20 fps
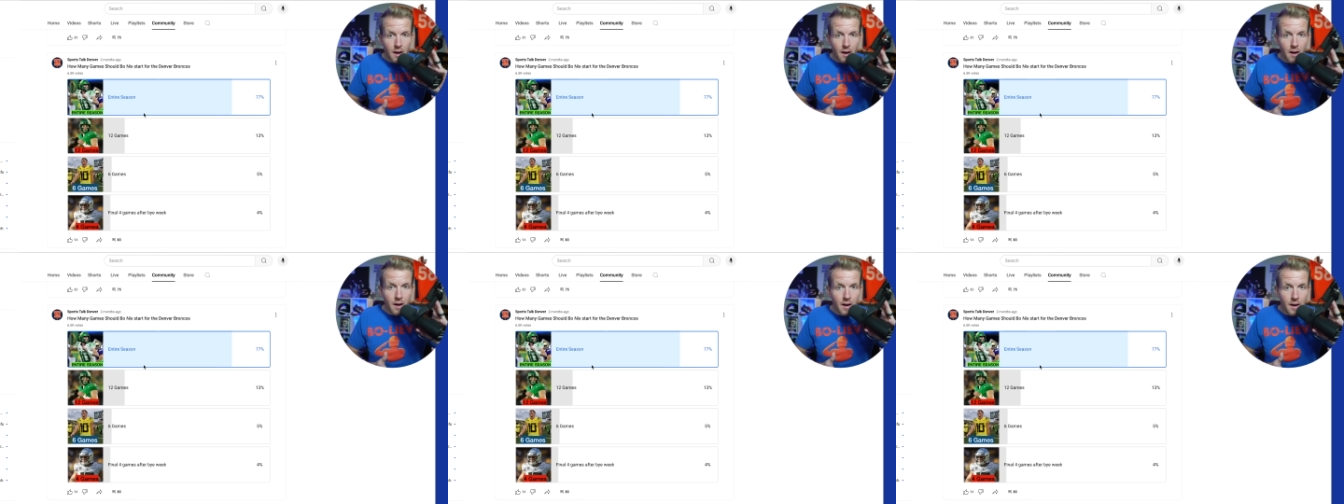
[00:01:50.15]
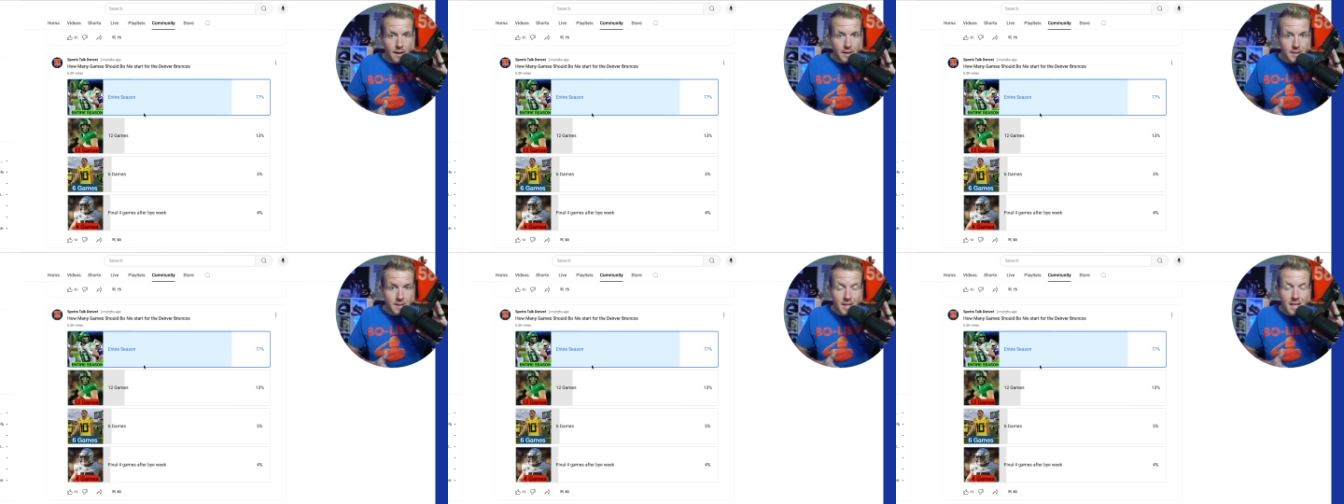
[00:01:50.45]

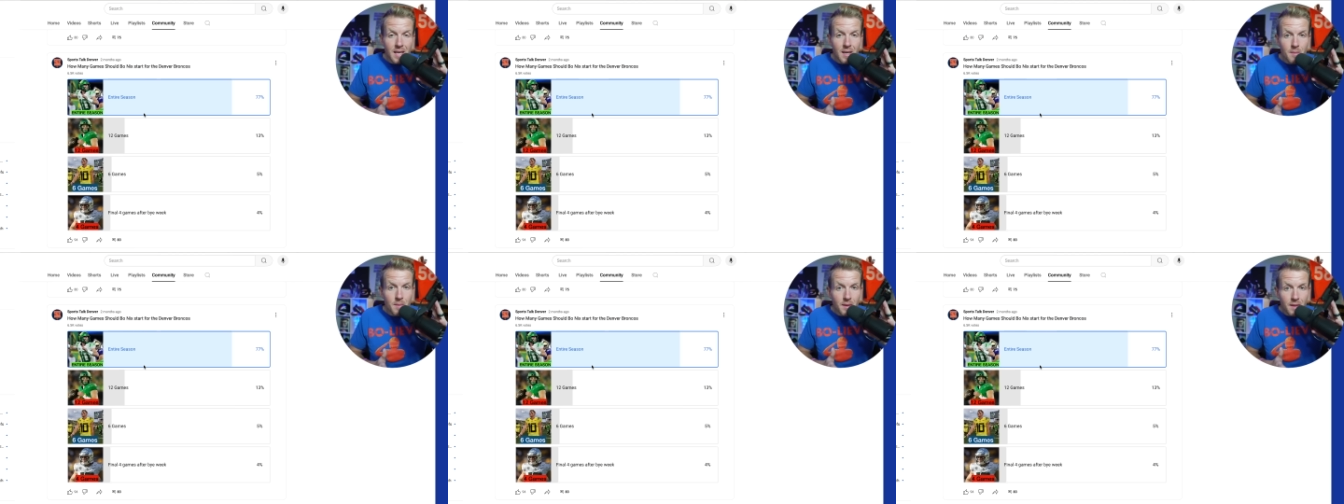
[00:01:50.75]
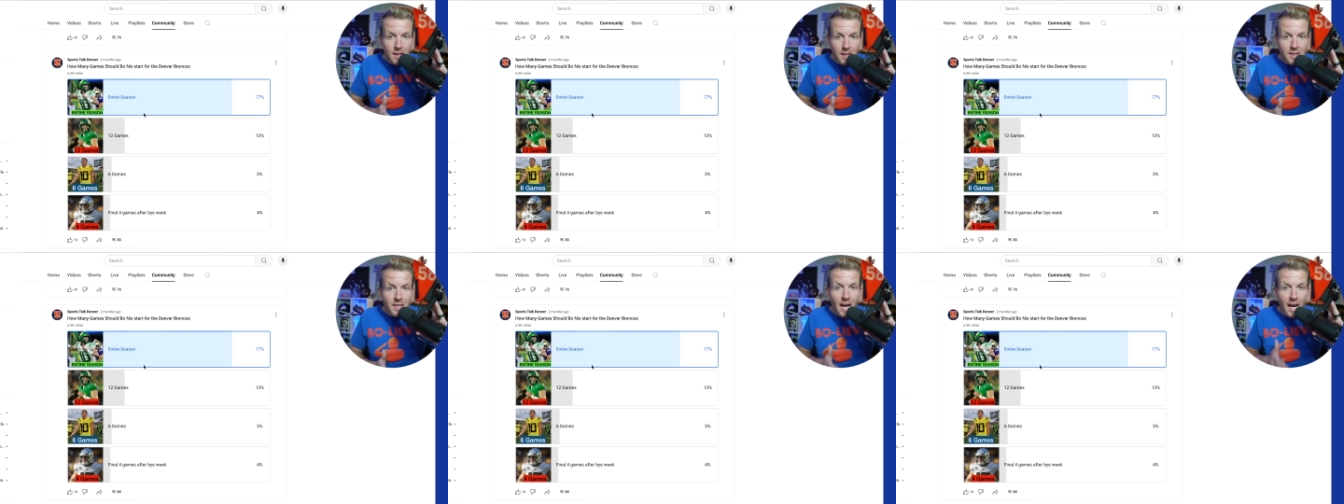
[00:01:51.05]
uh, team in
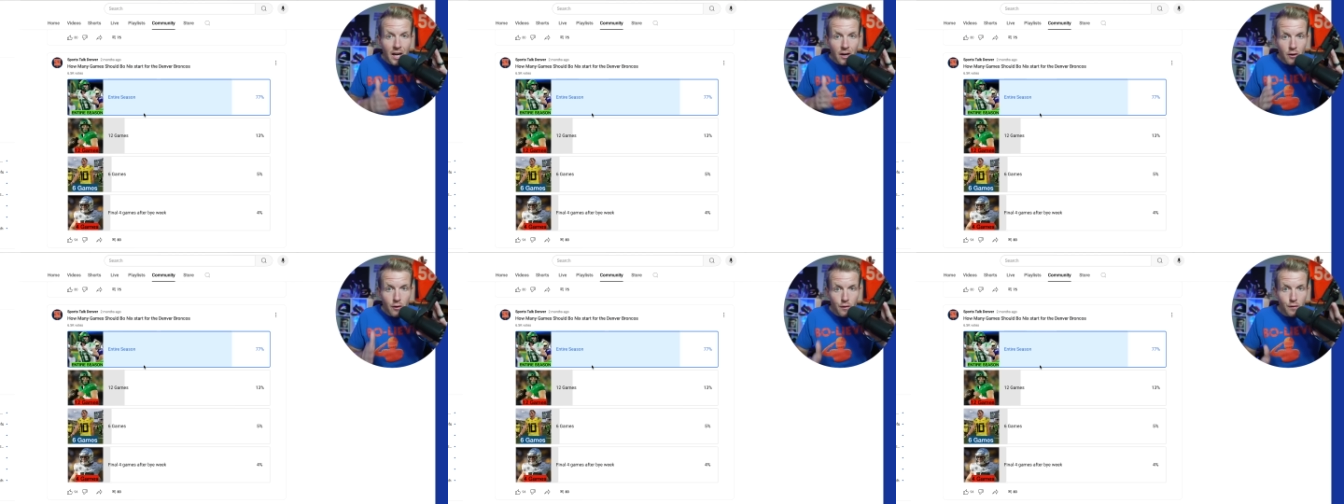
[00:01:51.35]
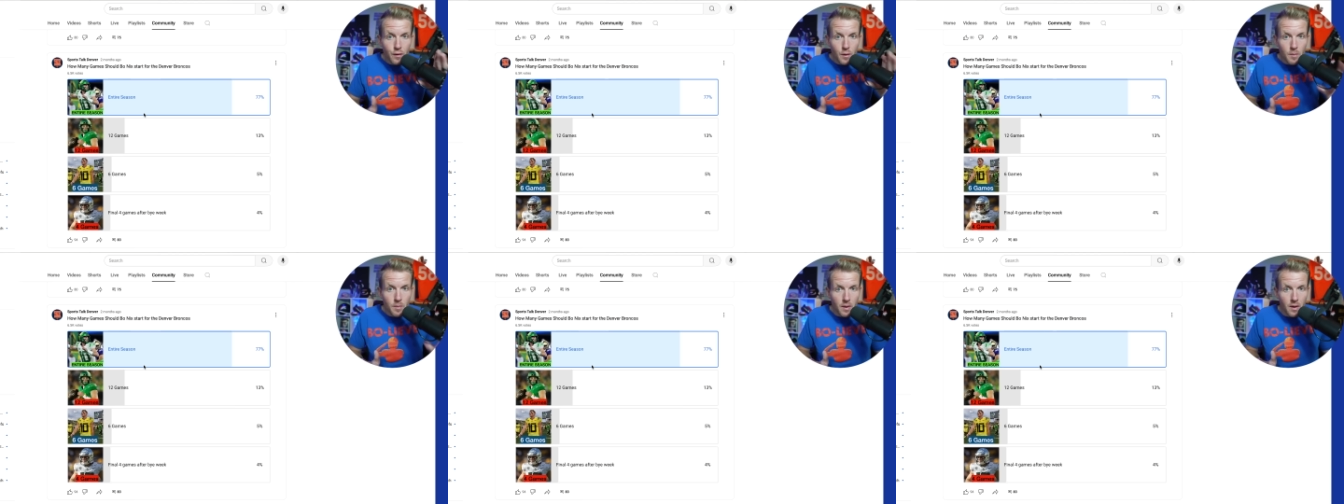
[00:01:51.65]
the entire
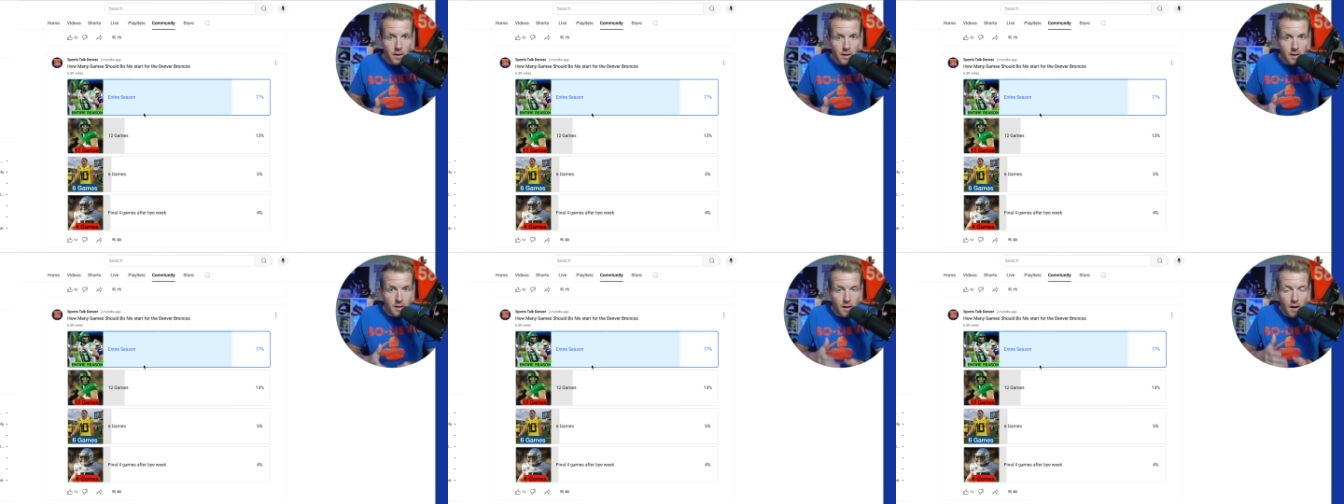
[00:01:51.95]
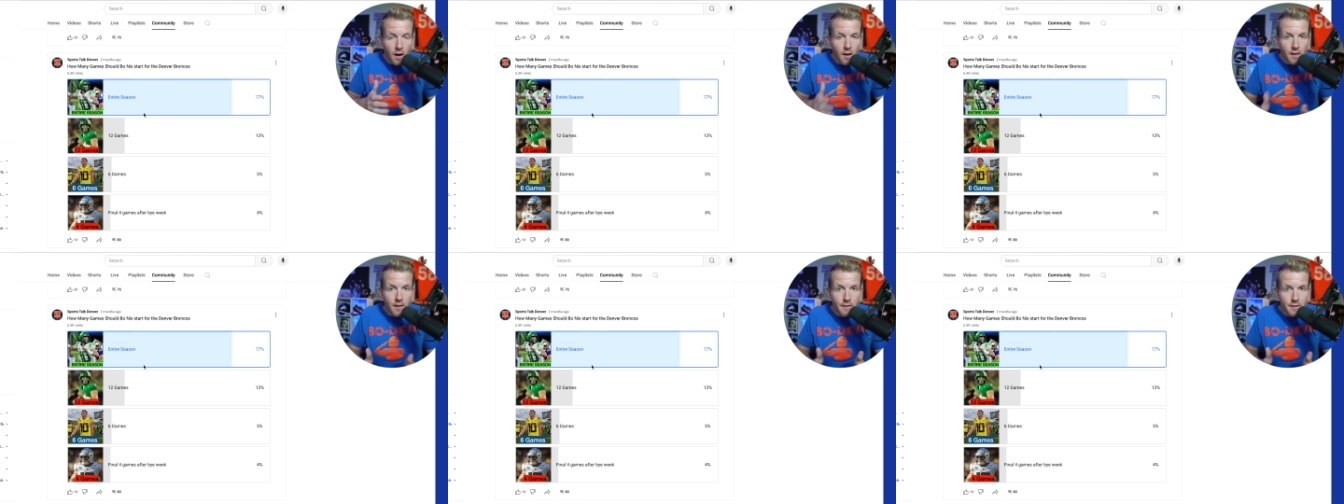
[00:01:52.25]
football in
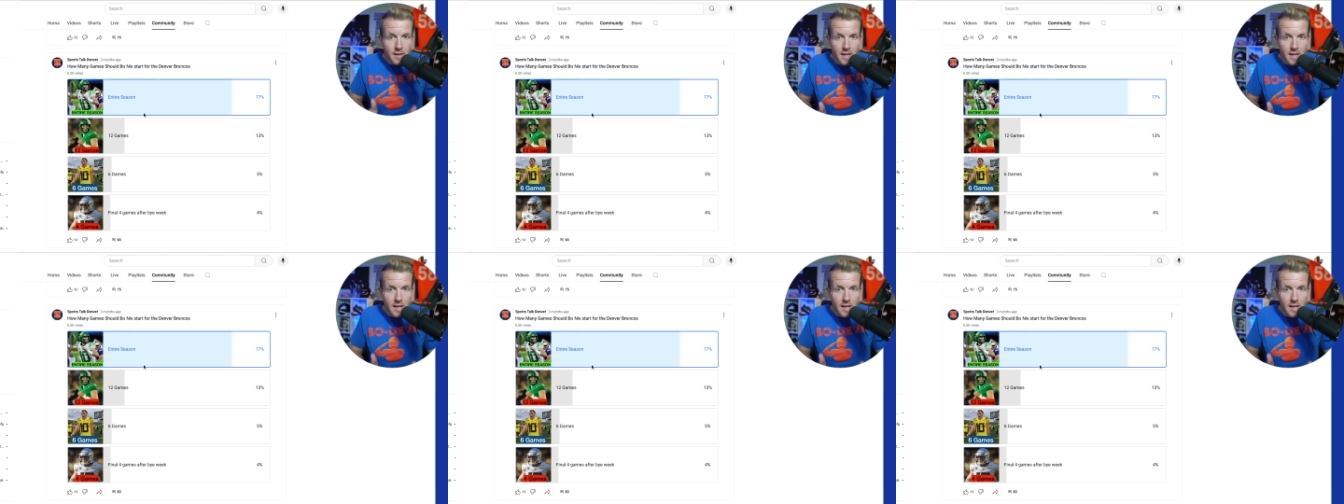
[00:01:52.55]
all of